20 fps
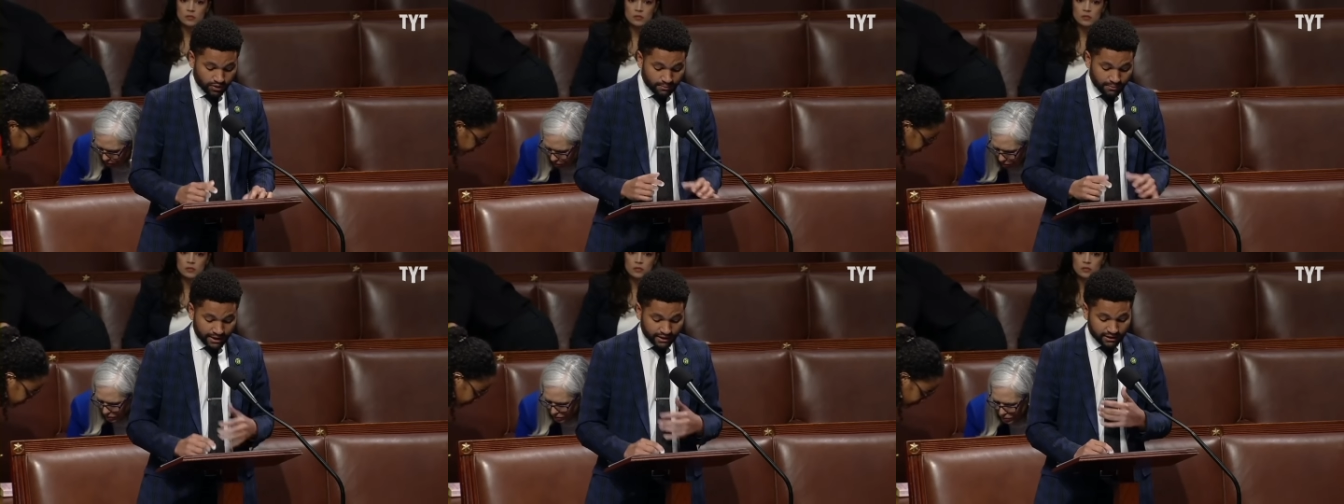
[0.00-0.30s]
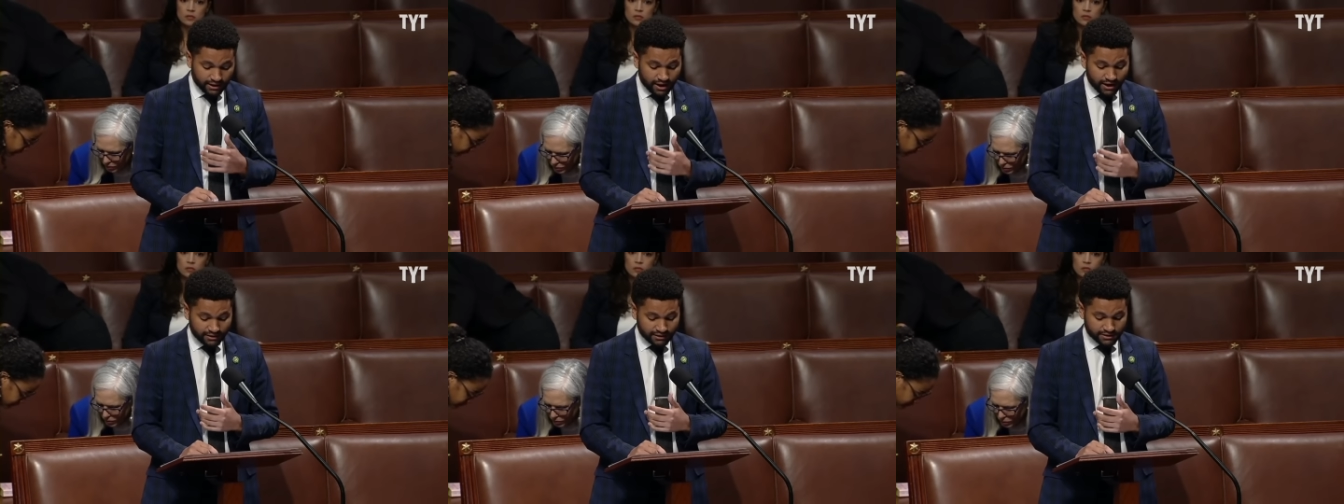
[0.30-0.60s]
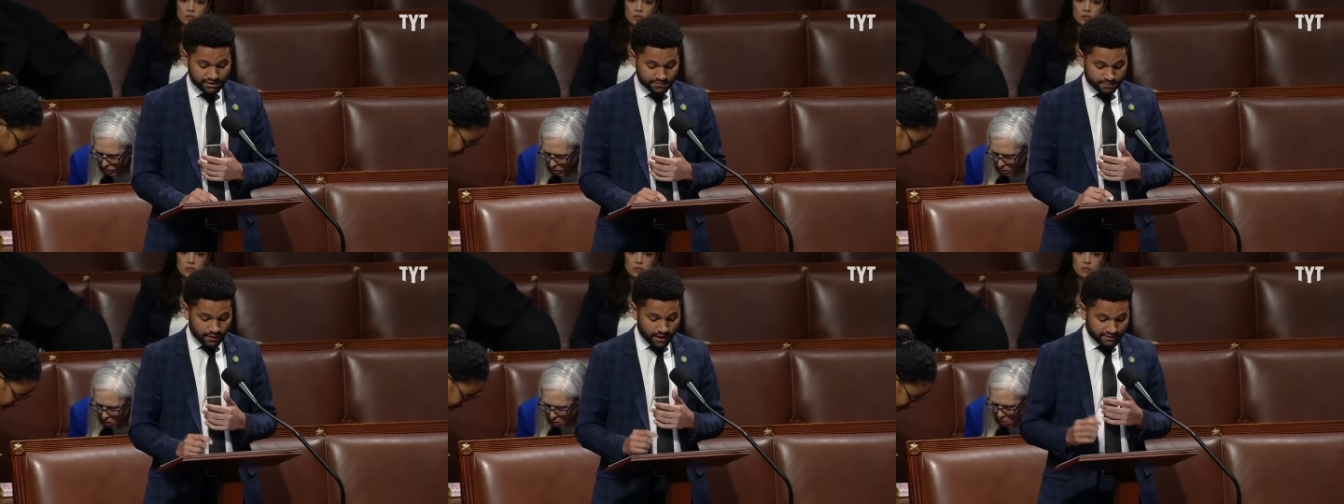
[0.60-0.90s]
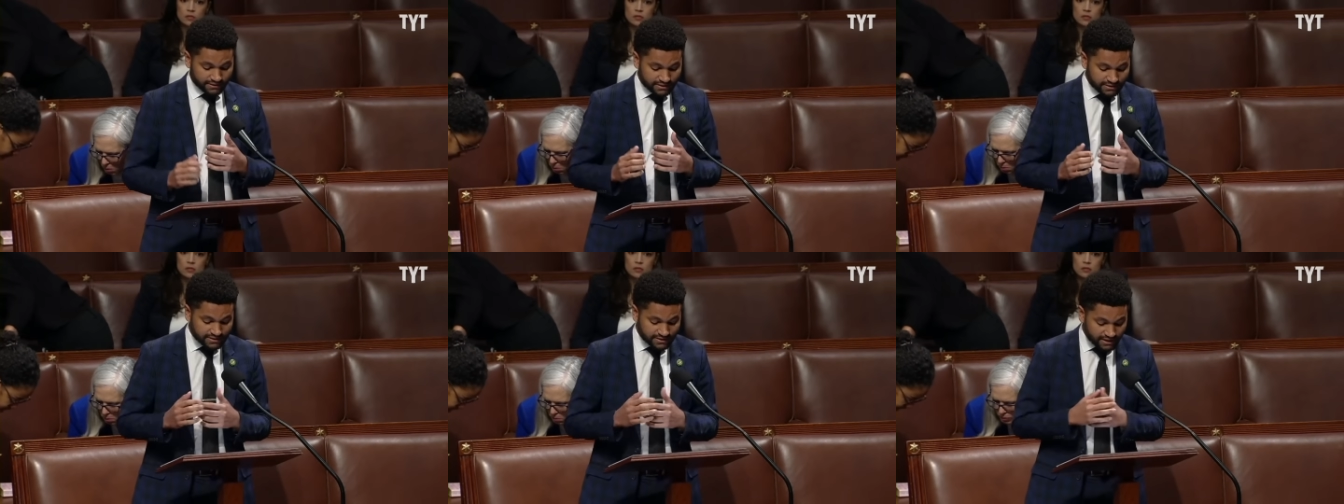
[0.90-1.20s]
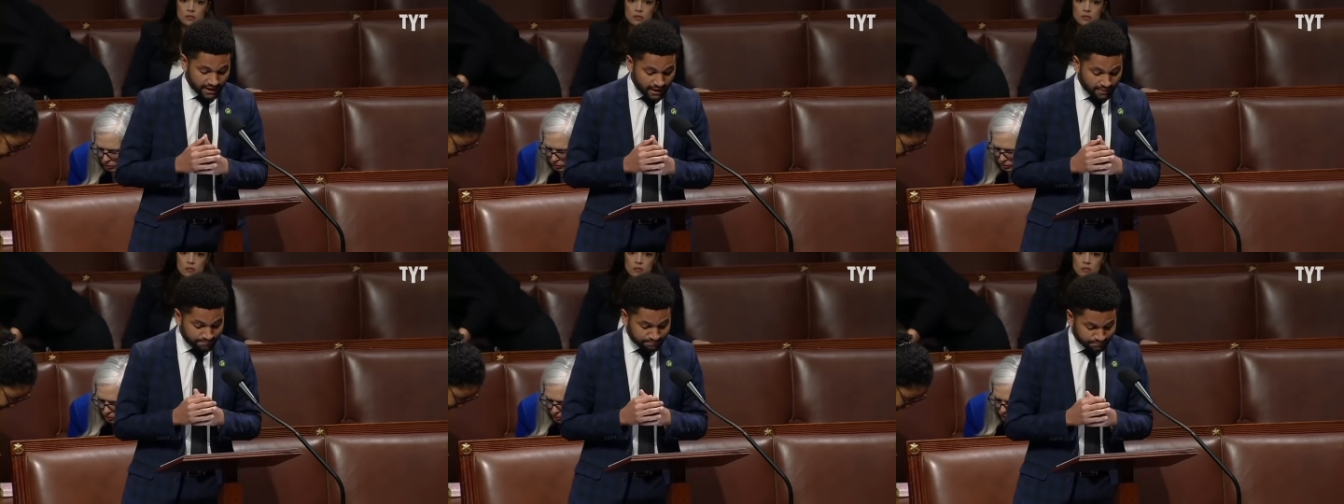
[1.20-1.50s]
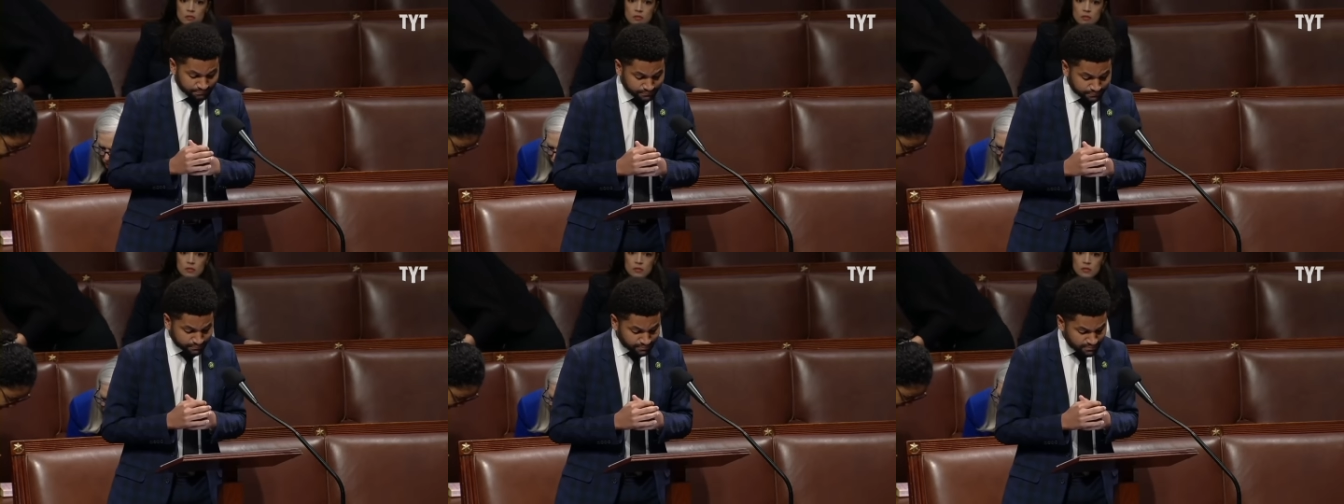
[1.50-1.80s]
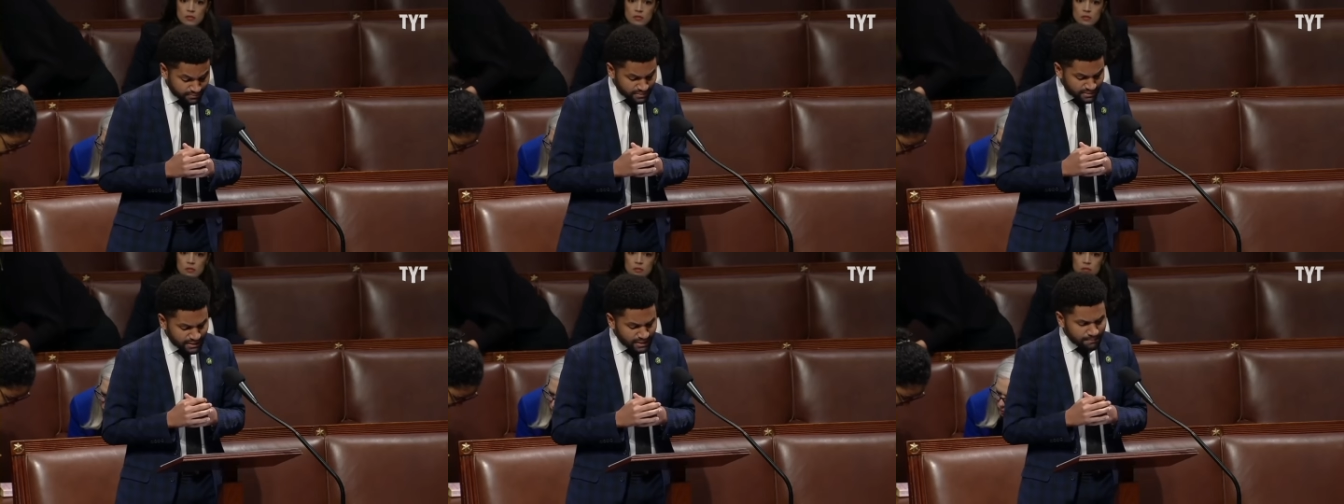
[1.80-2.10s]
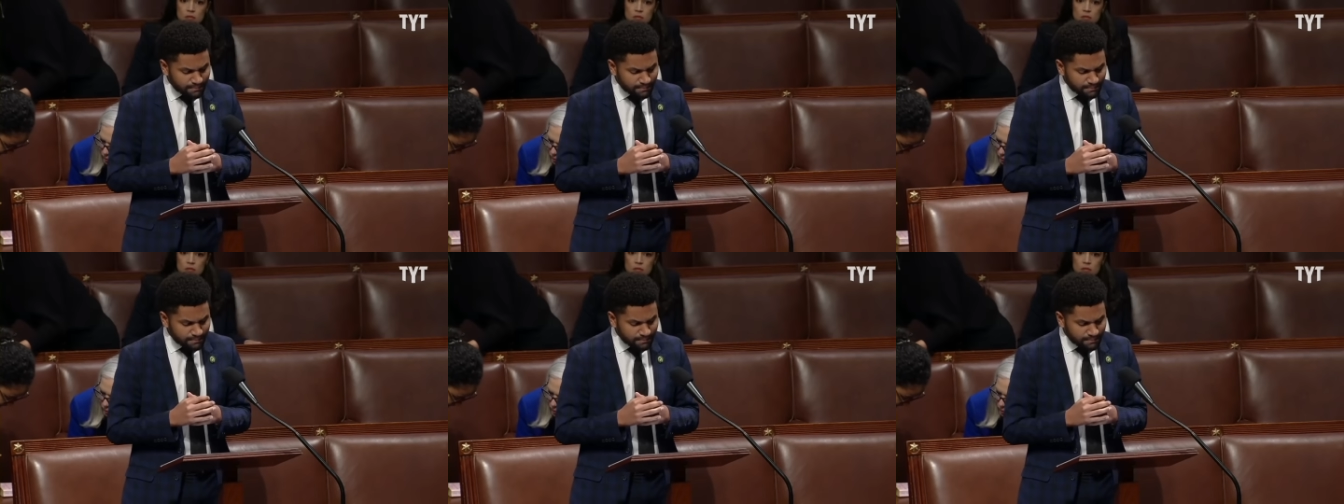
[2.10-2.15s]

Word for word: One of my colleagues brought this up,